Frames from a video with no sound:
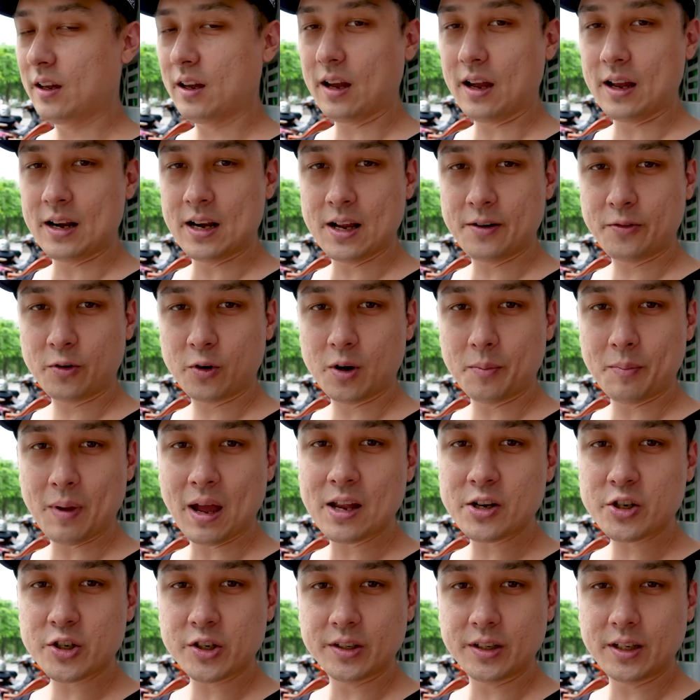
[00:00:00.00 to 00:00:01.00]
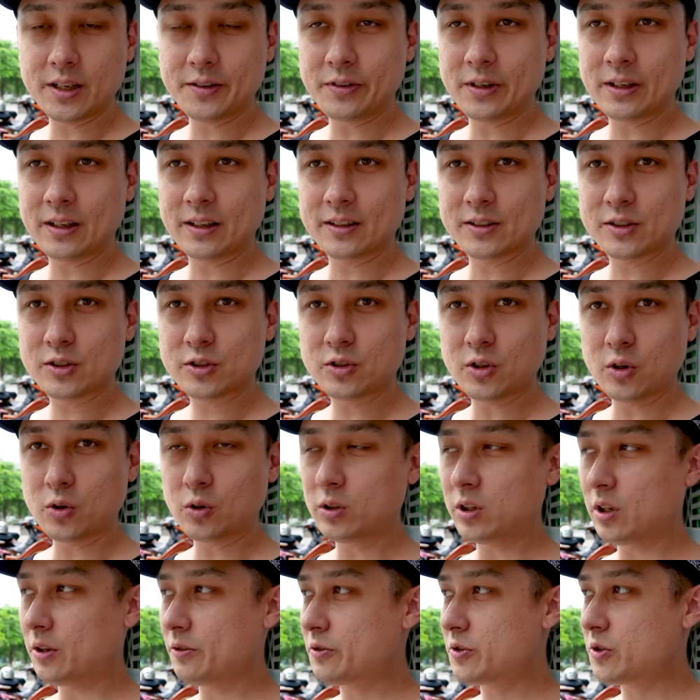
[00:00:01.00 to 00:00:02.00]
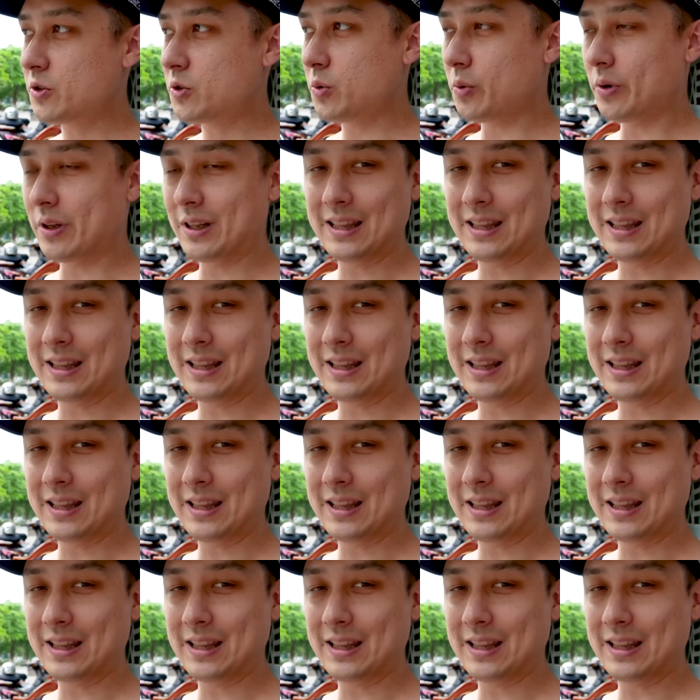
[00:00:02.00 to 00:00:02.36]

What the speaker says: I never imagined living so close to a